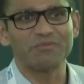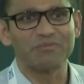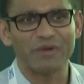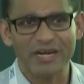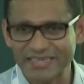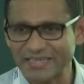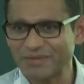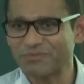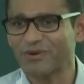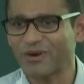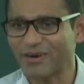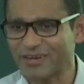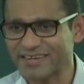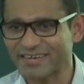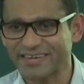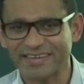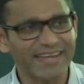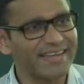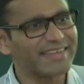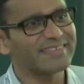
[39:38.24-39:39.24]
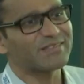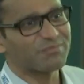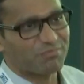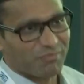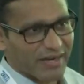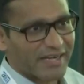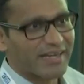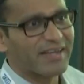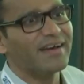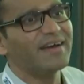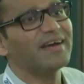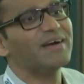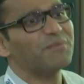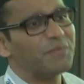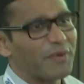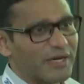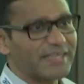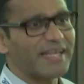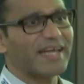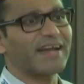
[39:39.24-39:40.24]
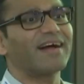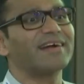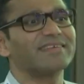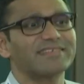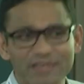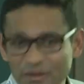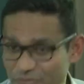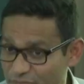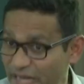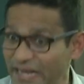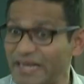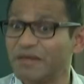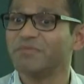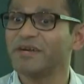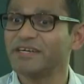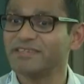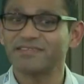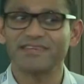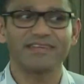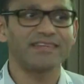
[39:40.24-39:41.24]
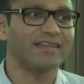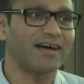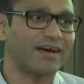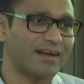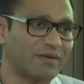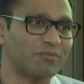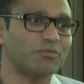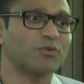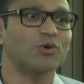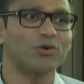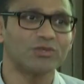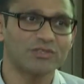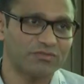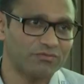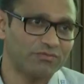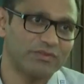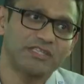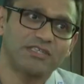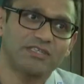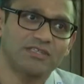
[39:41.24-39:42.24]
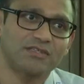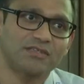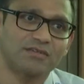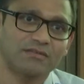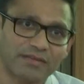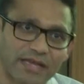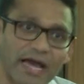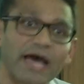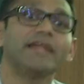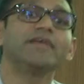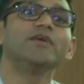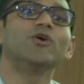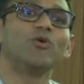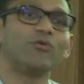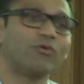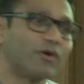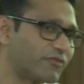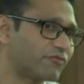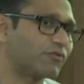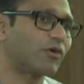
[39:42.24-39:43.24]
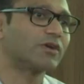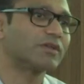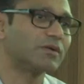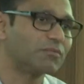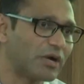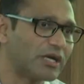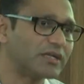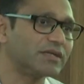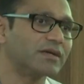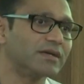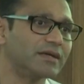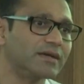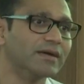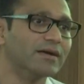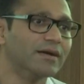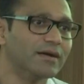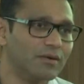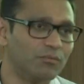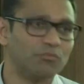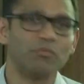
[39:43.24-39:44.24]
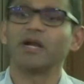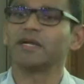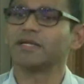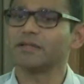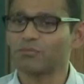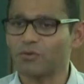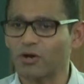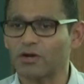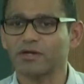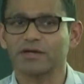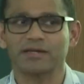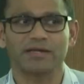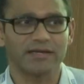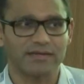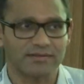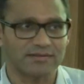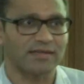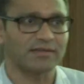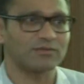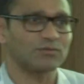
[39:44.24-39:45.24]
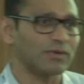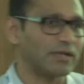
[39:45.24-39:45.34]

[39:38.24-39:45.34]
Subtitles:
the multi-product case, but there are some elements in our approach which carry over for the multi-product case as